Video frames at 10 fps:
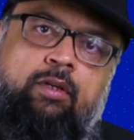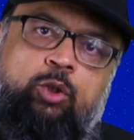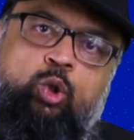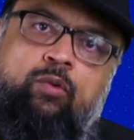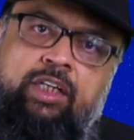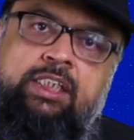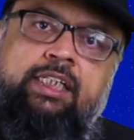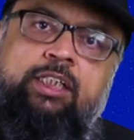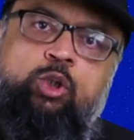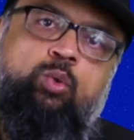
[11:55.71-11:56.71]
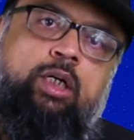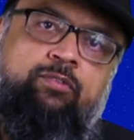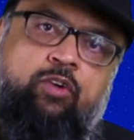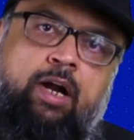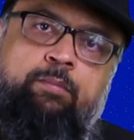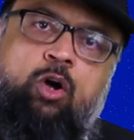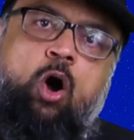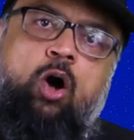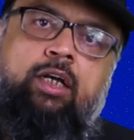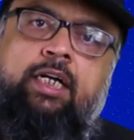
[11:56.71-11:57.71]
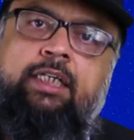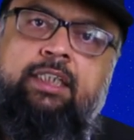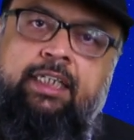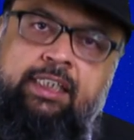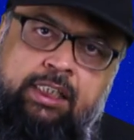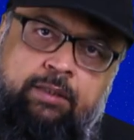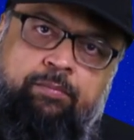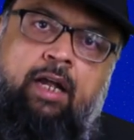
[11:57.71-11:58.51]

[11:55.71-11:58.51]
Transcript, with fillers: You will see students from all countries